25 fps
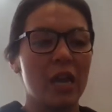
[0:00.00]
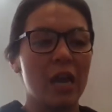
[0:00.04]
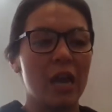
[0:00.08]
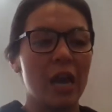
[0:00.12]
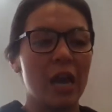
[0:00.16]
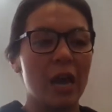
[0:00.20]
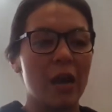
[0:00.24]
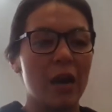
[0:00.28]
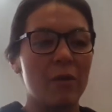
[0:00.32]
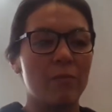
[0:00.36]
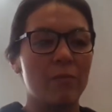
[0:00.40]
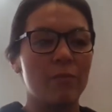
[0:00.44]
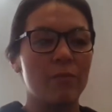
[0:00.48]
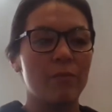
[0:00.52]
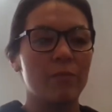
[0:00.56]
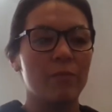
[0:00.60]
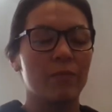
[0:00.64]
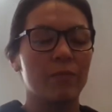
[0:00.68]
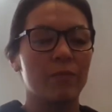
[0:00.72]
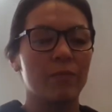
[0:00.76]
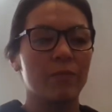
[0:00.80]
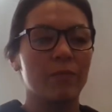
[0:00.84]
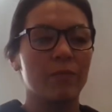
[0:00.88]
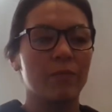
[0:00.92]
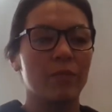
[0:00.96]
um,
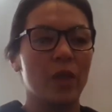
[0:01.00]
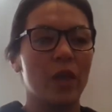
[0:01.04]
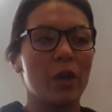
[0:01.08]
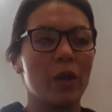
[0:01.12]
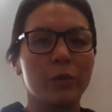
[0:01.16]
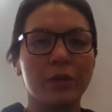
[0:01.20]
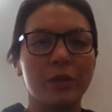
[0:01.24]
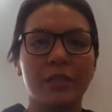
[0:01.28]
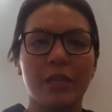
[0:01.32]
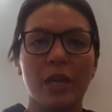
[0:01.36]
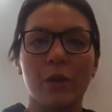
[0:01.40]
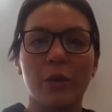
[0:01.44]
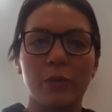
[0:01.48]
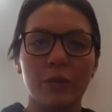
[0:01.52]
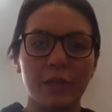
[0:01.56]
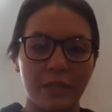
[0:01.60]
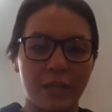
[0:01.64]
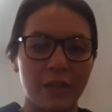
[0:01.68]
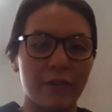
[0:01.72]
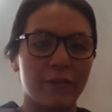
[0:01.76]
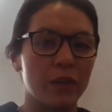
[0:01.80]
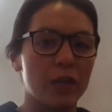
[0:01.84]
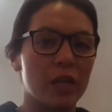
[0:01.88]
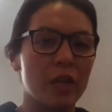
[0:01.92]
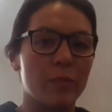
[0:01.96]
it was it was
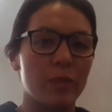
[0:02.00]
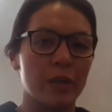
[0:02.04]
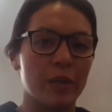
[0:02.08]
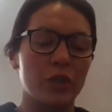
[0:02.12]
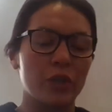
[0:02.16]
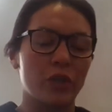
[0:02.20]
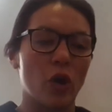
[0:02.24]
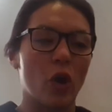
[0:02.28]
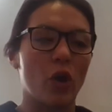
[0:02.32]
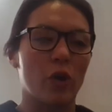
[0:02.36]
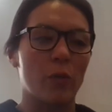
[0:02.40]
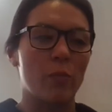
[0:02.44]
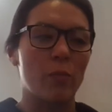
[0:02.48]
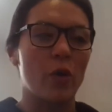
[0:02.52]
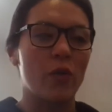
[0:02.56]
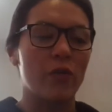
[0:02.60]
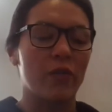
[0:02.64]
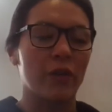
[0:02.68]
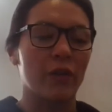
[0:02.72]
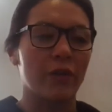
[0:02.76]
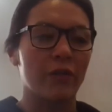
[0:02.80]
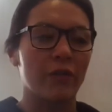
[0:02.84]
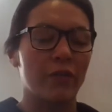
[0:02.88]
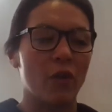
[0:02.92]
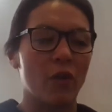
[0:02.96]
definitely a big shock
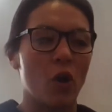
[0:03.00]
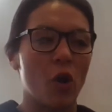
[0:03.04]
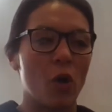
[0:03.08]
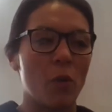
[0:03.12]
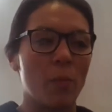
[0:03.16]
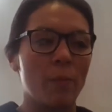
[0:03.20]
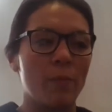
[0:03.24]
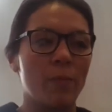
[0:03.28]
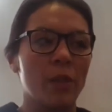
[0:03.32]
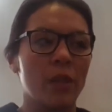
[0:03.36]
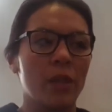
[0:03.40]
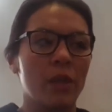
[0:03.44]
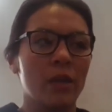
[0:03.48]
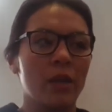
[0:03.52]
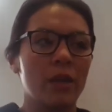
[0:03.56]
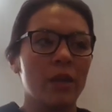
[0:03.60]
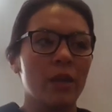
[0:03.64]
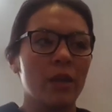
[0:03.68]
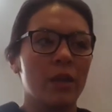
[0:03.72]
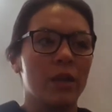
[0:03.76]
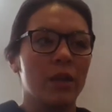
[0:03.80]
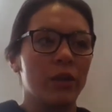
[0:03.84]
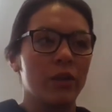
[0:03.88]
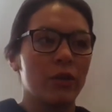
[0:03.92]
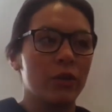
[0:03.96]
moving from
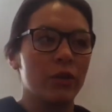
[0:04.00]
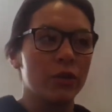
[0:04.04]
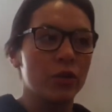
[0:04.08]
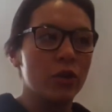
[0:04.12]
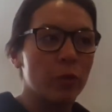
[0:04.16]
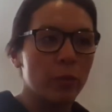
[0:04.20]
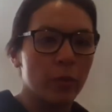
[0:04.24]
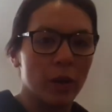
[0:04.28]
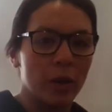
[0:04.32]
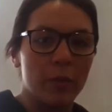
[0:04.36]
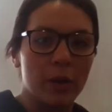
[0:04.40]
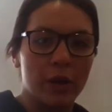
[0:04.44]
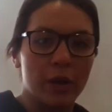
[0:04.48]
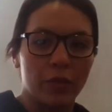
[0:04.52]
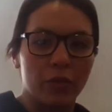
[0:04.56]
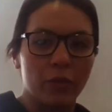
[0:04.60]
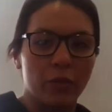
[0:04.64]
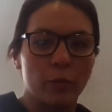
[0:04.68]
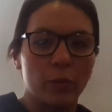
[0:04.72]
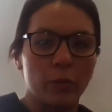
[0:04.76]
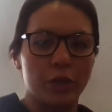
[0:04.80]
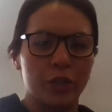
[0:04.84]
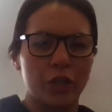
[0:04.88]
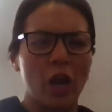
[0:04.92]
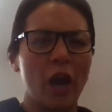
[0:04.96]
New Plymouth,
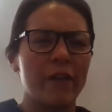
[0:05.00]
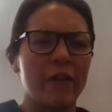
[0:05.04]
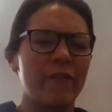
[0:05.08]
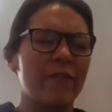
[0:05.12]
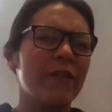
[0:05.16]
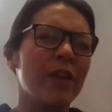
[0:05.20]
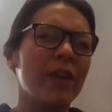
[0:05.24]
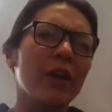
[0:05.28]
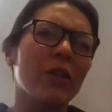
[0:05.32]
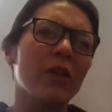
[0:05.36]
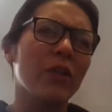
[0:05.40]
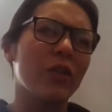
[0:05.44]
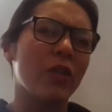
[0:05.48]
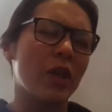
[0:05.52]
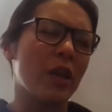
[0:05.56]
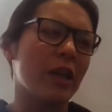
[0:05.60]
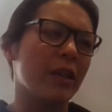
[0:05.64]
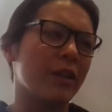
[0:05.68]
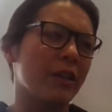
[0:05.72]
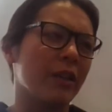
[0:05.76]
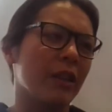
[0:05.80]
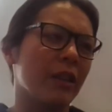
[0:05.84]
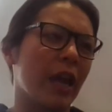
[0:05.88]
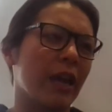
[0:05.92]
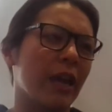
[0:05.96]
which I feel it,
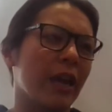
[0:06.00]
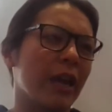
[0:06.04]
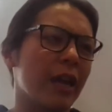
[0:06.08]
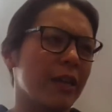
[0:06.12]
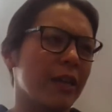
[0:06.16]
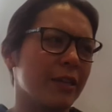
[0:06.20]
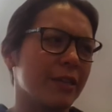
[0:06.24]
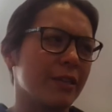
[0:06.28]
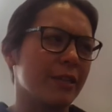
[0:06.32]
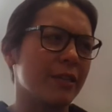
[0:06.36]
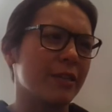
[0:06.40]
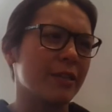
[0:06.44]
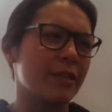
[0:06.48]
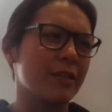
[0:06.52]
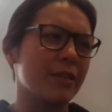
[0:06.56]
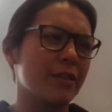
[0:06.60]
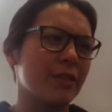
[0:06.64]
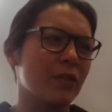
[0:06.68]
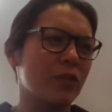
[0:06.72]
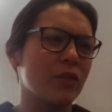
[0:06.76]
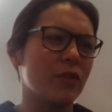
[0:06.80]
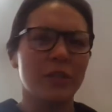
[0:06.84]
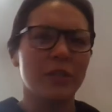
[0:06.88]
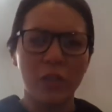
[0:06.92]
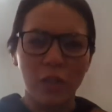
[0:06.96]
uh, like is
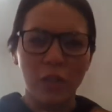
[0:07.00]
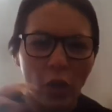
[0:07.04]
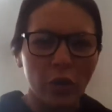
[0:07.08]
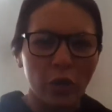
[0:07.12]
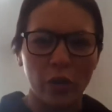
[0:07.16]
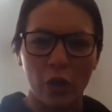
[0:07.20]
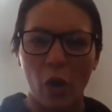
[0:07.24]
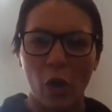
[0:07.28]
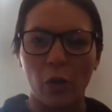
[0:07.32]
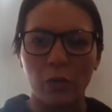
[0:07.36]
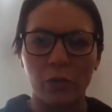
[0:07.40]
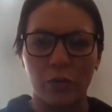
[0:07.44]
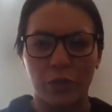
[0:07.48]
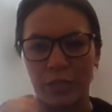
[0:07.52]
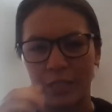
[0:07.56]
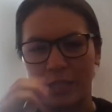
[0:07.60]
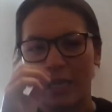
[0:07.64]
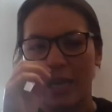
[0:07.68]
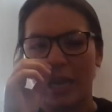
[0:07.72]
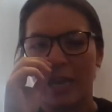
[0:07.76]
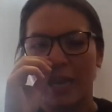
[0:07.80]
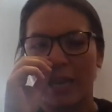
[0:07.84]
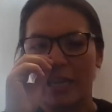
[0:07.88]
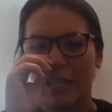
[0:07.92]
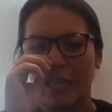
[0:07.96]
there's a lot of cultures
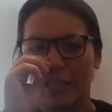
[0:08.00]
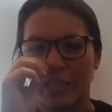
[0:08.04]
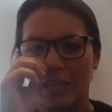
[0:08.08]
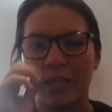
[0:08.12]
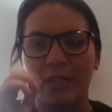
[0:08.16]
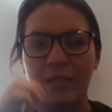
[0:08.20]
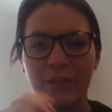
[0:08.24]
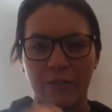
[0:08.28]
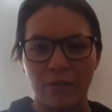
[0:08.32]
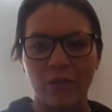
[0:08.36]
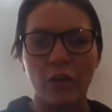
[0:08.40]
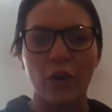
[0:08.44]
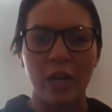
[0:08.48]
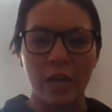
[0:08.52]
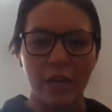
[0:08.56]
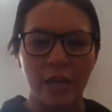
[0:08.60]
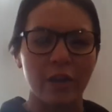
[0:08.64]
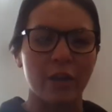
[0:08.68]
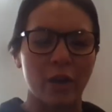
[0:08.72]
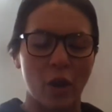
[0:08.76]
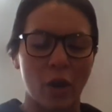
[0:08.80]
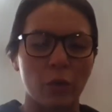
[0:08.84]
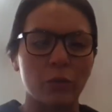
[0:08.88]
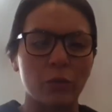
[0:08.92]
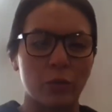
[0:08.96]
there. It's it's a very
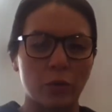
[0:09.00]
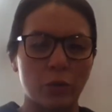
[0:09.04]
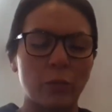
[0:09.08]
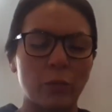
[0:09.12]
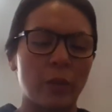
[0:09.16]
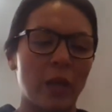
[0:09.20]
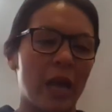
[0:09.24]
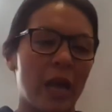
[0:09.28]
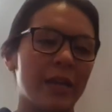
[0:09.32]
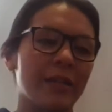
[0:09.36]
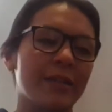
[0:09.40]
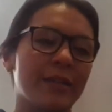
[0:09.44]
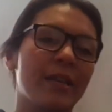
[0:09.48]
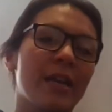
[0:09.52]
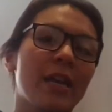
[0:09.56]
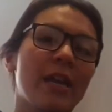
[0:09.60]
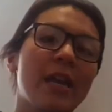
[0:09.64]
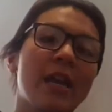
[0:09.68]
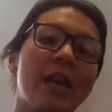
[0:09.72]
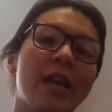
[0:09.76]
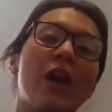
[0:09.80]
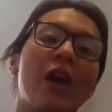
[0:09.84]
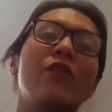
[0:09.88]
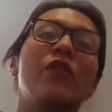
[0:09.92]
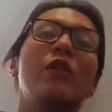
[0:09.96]
cultural place.
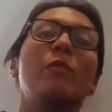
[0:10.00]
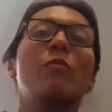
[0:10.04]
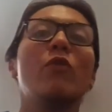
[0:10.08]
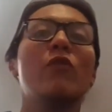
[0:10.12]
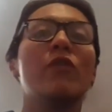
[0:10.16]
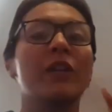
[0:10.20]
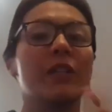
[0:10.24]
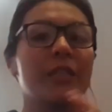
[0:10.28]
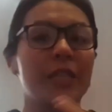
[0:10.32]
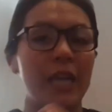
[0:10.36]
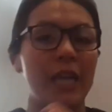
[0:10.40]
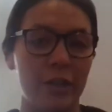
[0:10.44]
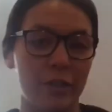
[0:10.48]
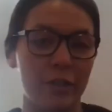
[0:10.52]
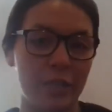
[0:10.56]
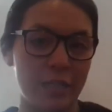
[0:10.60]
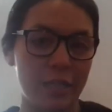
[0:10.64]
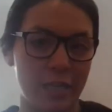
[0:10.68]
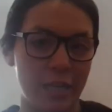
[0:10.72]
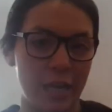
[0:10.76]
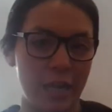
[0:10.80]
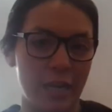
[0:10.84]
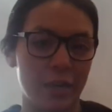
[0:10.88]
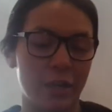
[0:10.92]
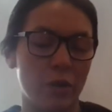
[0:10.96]
And then moving down to
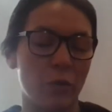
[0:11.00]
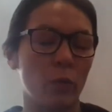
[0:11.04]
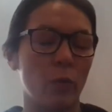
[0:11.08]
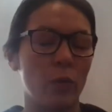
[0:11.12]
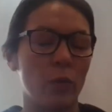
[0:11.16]
Dunedin,